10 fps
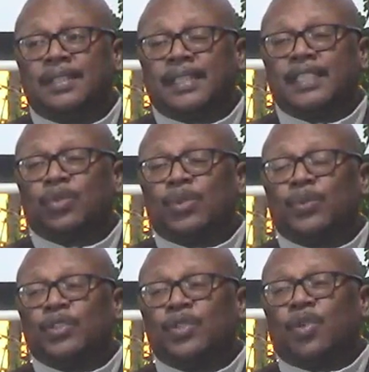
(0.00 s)
Guess what
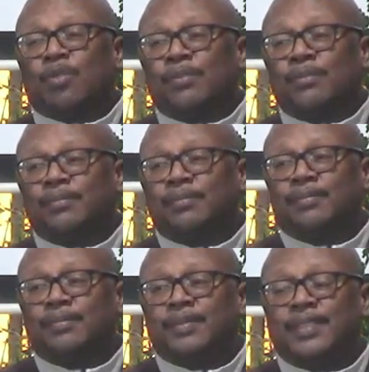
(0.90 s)
was normal?
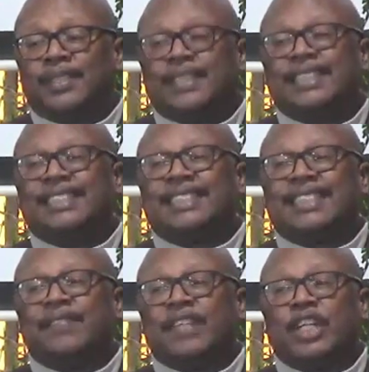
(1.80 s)

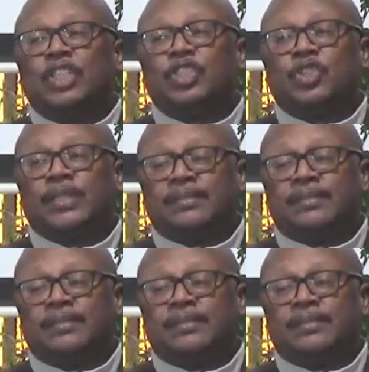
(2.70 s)
700.